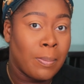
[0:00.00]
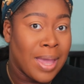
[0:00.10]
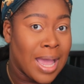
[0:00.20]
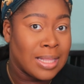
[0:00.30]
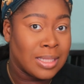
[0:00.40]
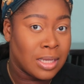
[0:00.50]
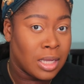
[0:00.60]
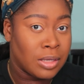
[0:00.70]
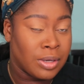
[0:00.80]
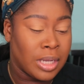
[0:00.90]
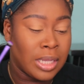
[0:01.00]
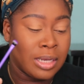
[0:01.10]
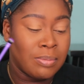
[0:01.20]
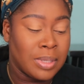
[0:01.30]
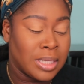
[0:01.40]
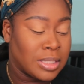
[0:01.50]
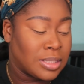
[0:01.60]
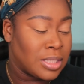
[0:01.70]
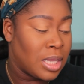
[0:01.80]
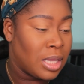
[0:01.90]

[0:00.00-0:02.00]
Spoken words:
pat the color in because